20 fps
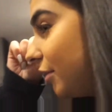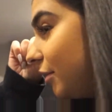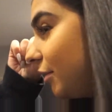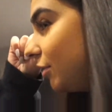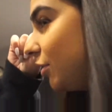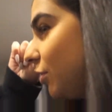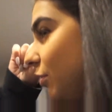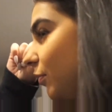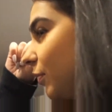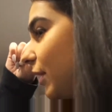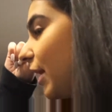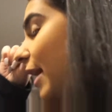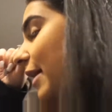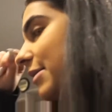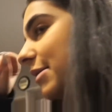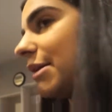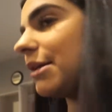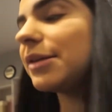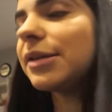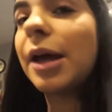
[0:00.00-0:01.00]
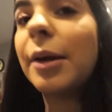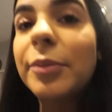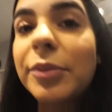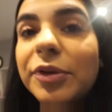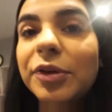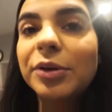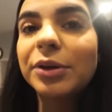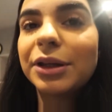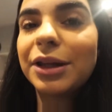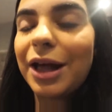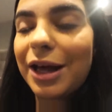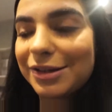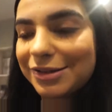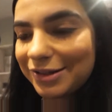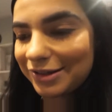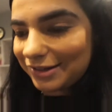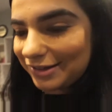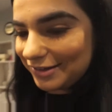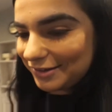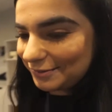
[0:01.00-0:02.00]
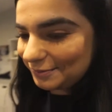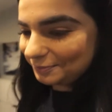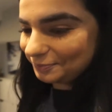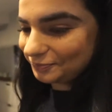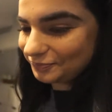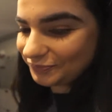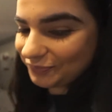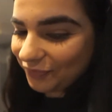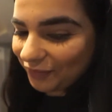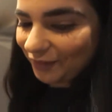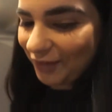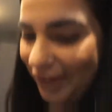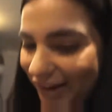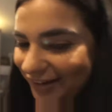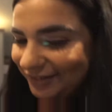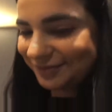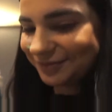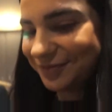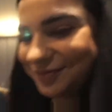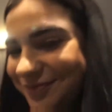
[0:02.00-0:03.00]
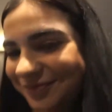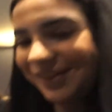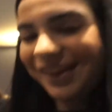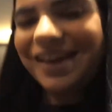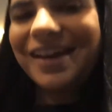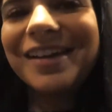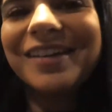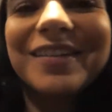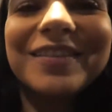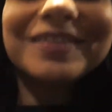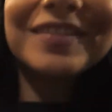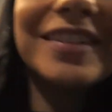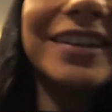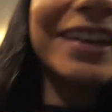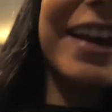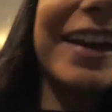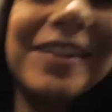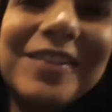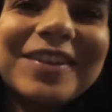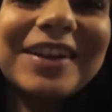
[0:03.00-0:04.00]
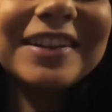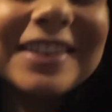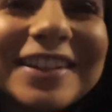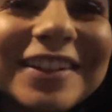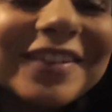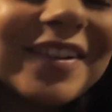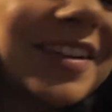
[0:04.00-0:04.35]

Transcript: Classics. No, classics? I'm doing classics. Okay. Well, yeah, you guys can